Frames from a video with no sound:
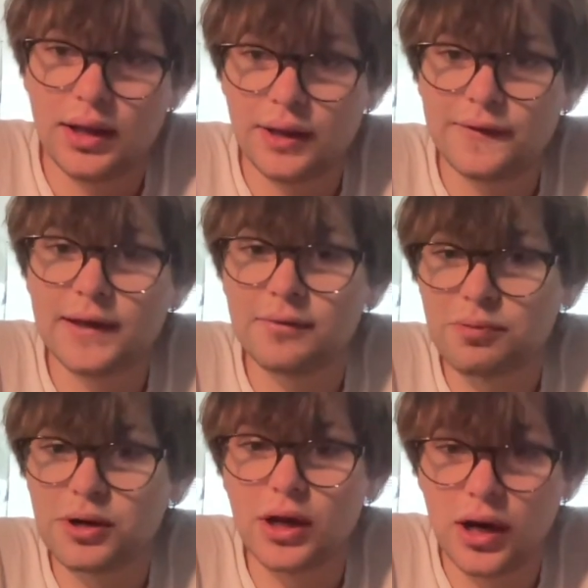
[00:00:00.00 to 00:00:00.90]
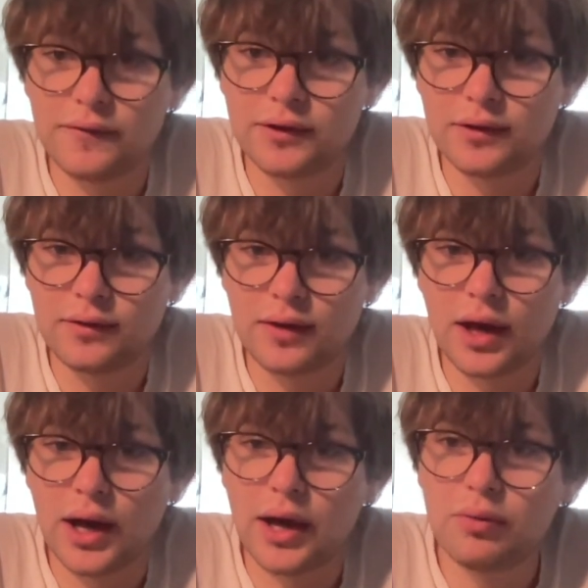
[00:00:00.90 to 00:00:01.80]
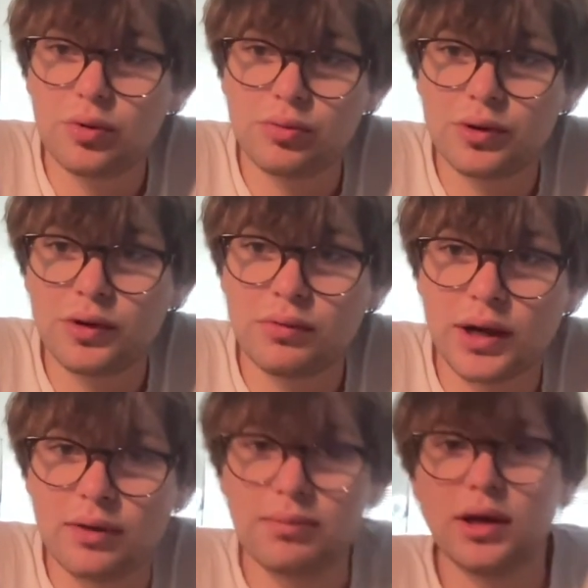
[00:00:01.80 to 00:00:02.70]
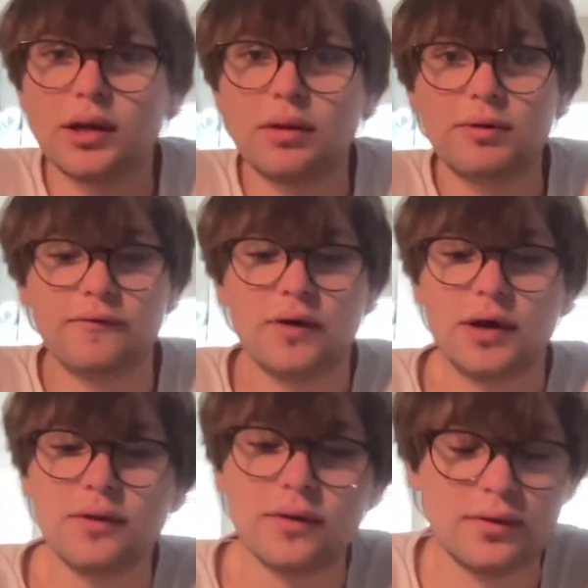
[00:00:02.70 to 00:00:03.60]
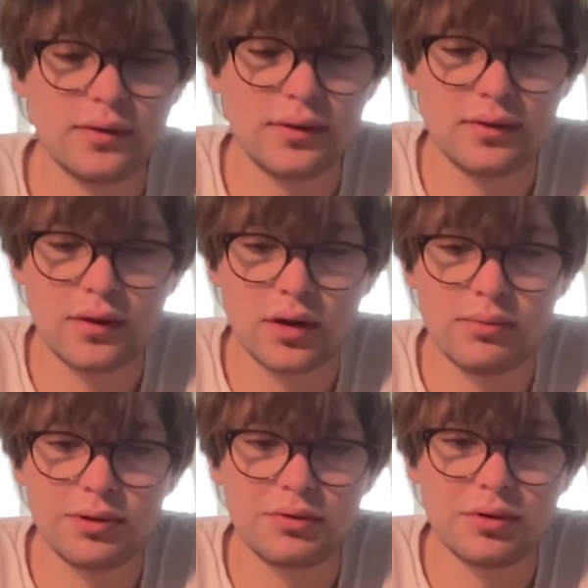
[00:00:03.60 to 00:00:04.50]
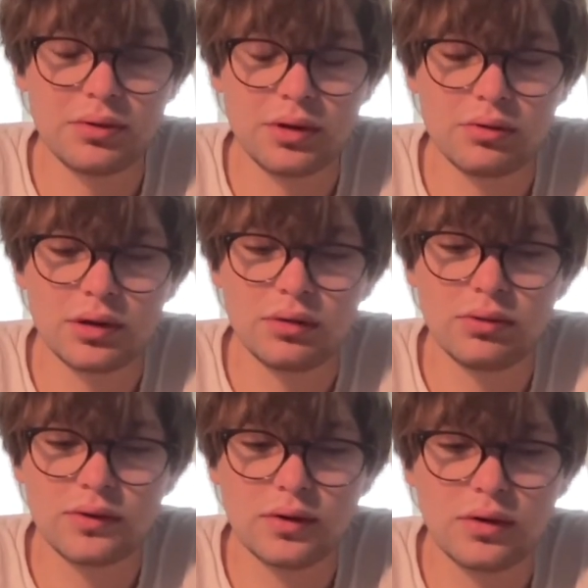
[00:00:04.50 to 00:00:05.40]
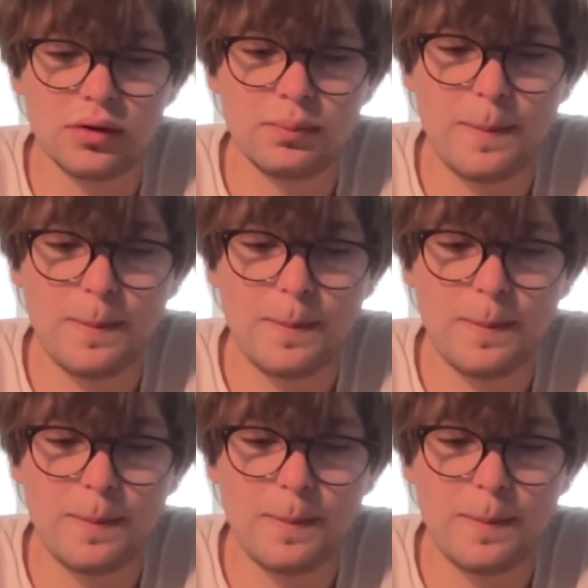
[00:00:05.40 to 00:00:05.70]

I think it's pretty obvious. I would really recommend, let me find this documentary really quickly. What's it called?